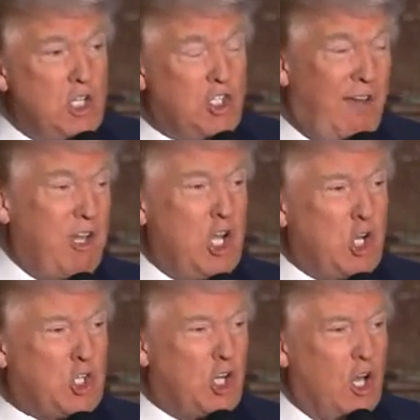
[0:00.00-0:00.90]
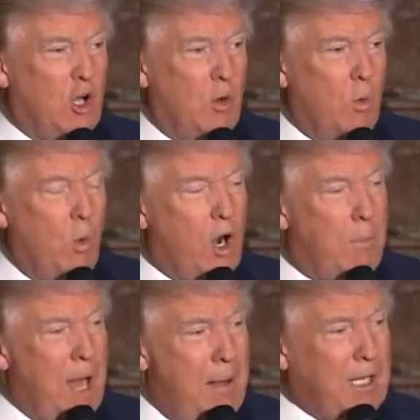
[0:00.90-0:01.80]
7 years ago, when
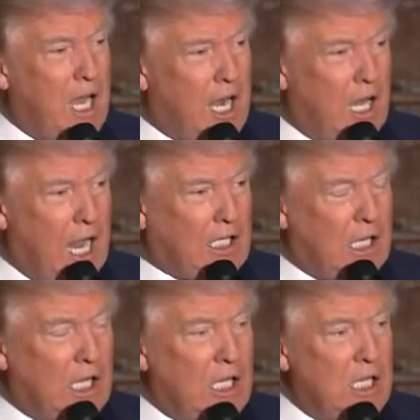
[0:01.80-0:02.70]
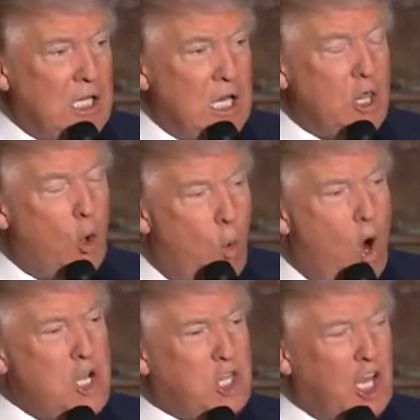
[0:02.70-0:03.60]
Obama got elected, the
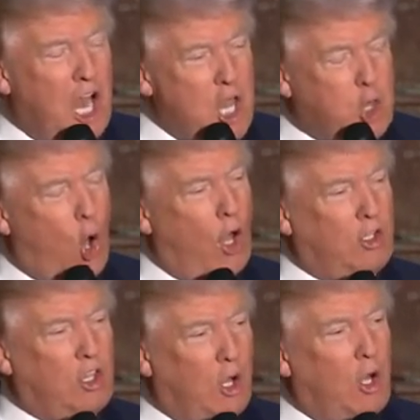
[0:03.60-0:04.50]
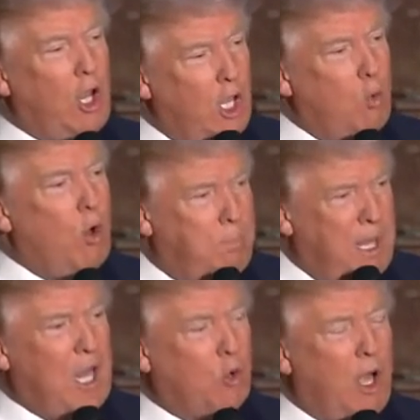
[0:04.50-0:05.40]
one thing I thought that he would
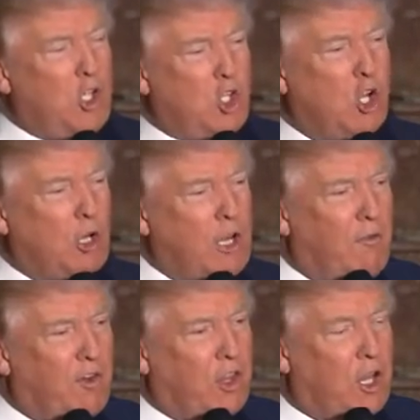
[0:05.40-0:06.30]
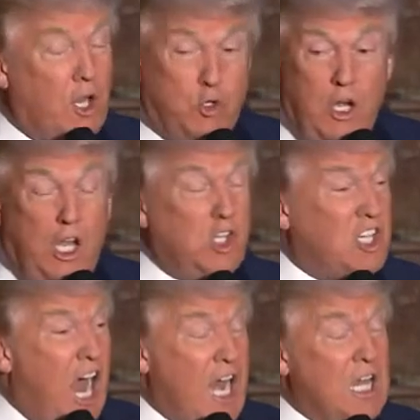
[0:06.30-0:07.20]
be a great cheerleader for the country,
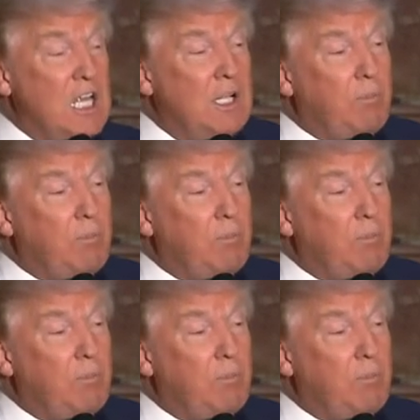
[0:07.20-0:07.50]
he's not.